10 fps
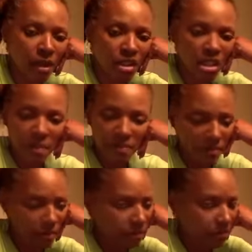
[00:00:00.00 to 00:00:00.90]
Just
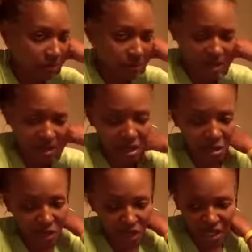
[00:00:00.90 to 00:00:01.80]

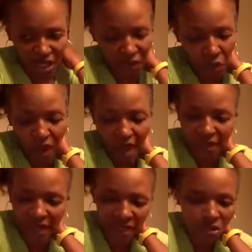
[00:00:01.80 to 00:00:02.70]
if you have
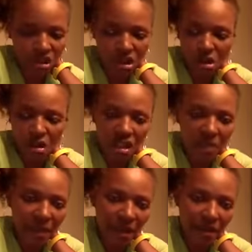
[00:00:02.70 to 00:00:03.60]
extra shirts,
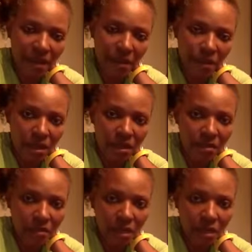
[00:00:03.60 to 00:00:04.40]
just play around with them.